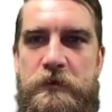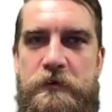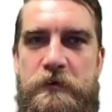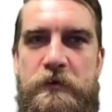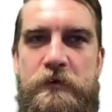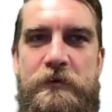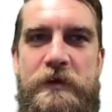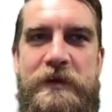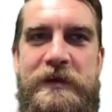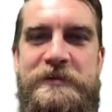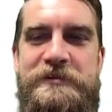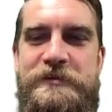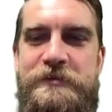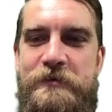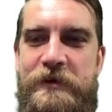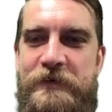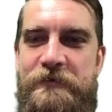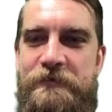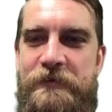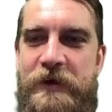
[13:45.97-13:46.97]
The only issue
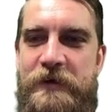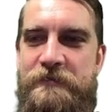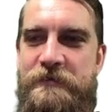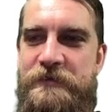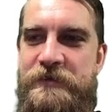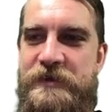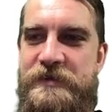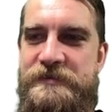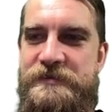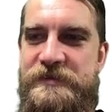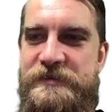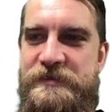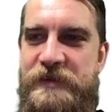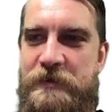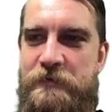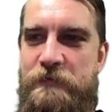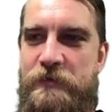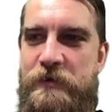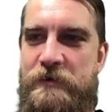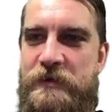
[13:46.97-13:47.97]
I find with this is
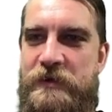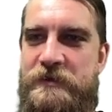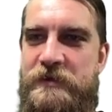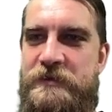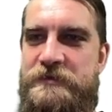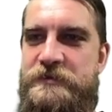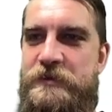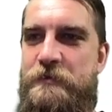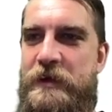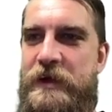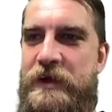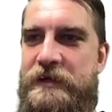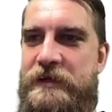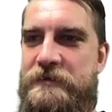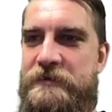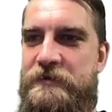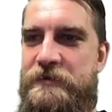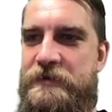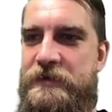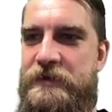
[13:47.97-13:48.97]
like, well, let's go back
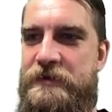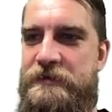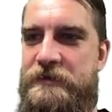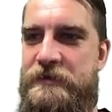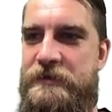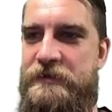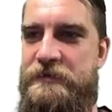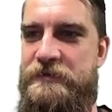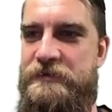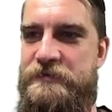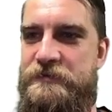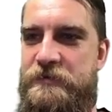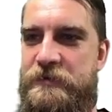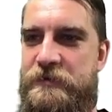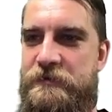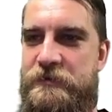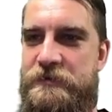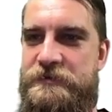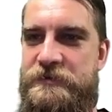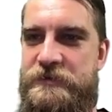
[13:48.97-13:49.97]
and look at the
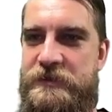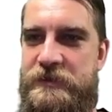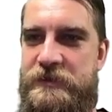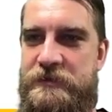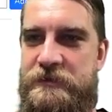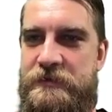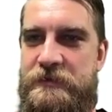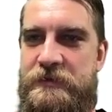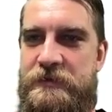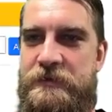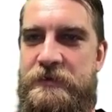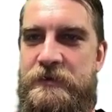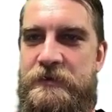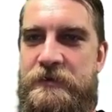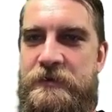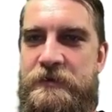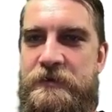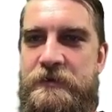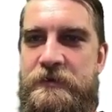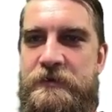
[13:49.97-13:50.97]
swear words again.
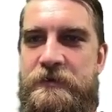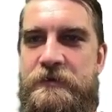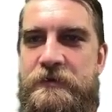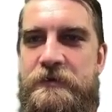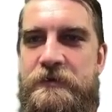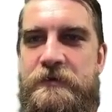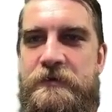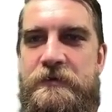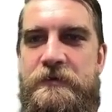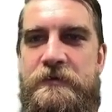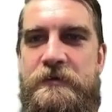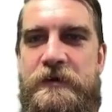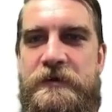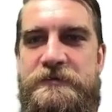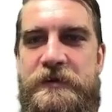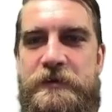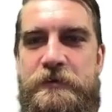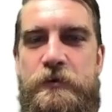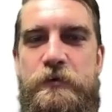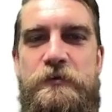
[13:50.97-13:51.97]

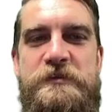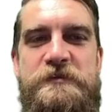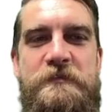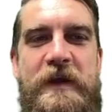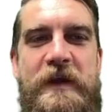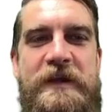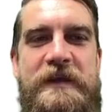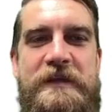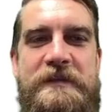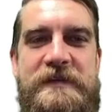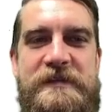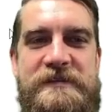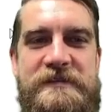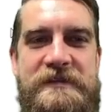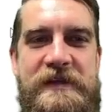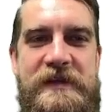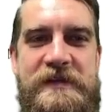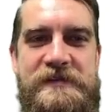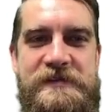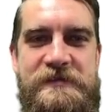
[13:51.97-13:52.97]
It's like, who is making this
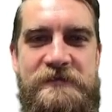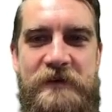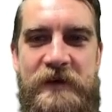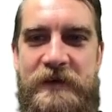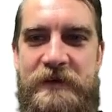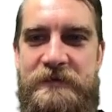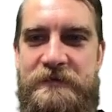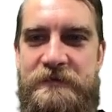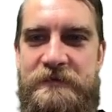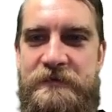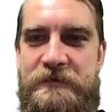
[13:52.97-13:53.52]
list, right?